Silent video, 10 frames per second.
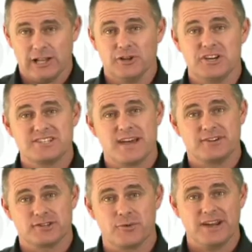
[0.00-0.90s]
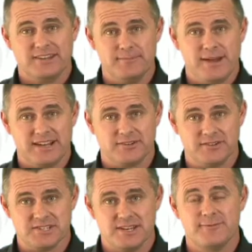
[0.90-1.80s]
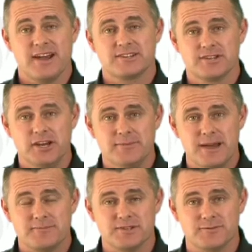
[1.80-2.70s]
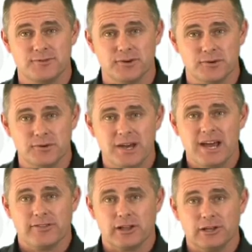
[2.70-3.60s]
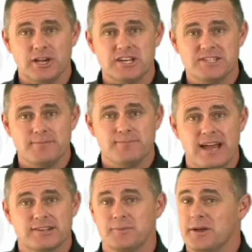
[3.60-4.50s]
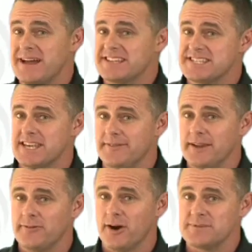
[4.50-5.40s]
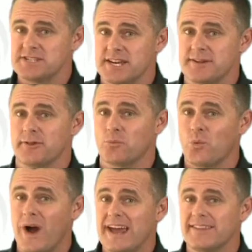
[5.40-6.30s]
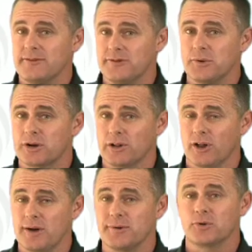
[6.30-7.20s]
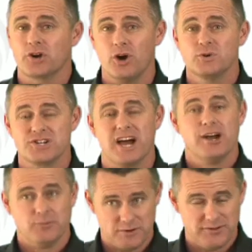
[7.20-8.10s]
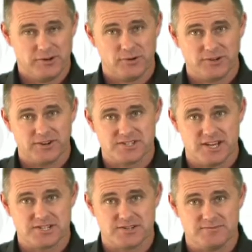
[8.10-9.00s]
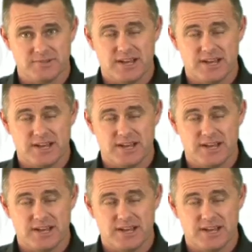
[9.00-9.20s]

Leaders have a direct impact on this. In fact, team members view the leader's impact to be about 75% of the way they view a climate or culture within an organisation.